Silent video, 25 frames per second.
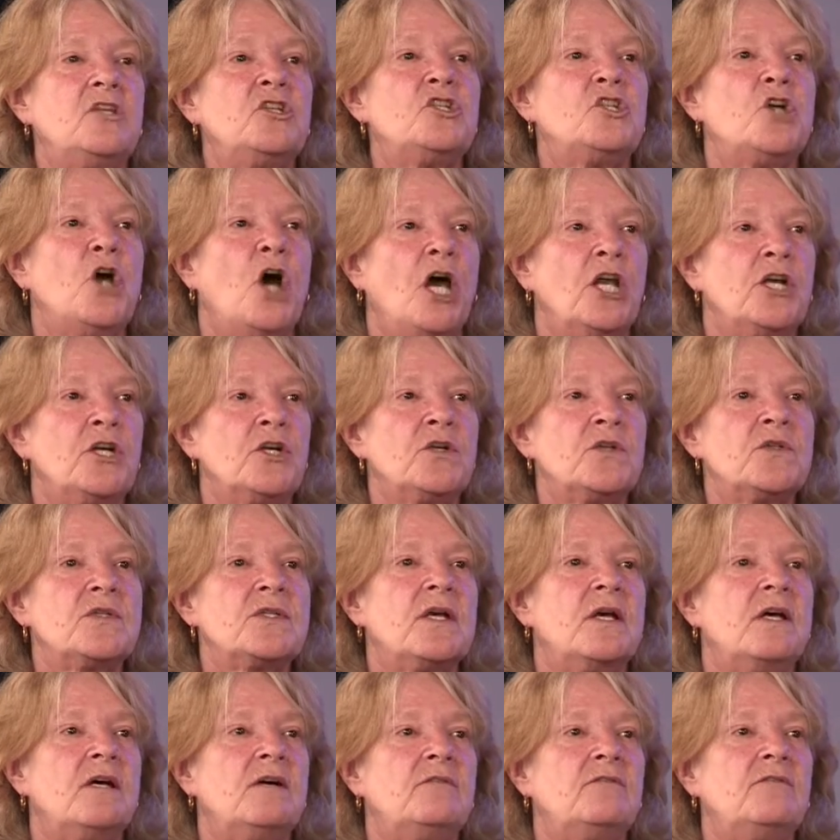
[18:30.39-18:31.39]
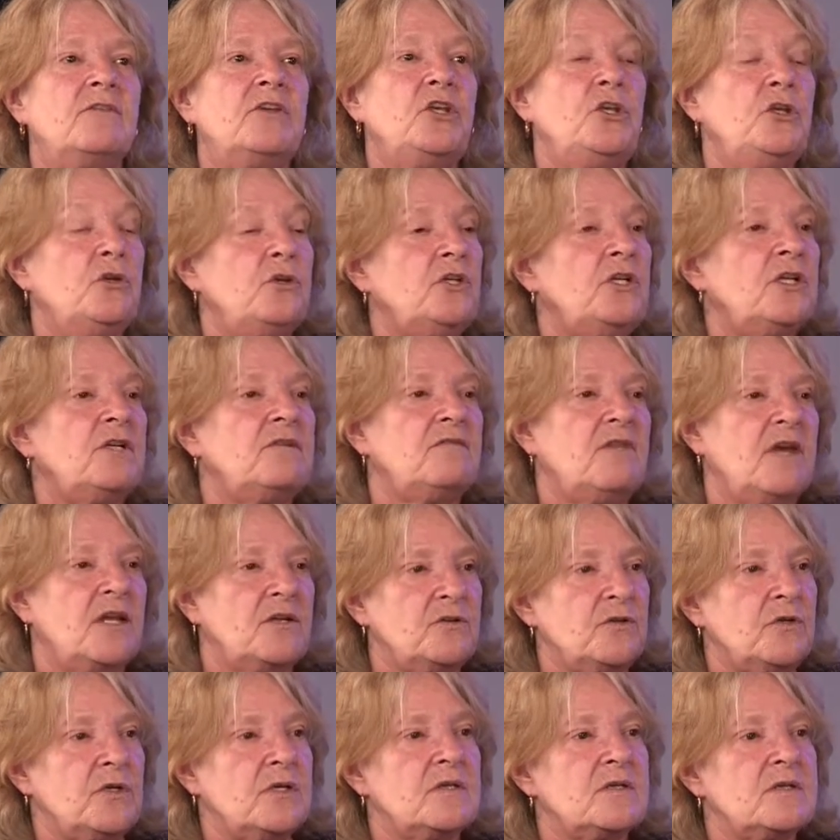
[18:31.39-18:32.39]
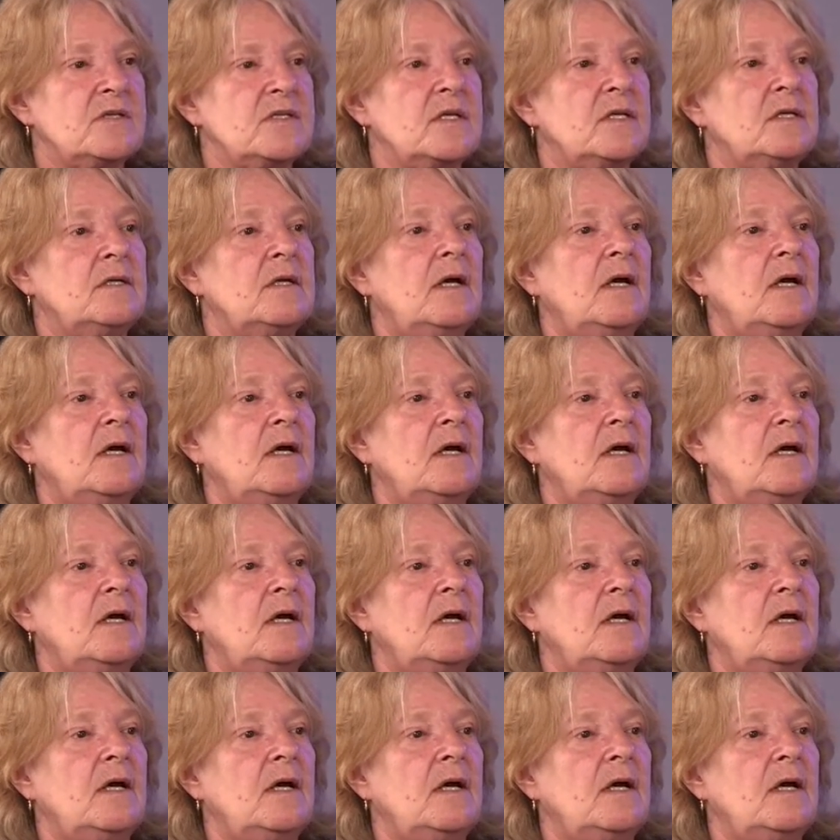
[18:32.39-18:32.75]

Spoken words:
Daughters of Union Veterans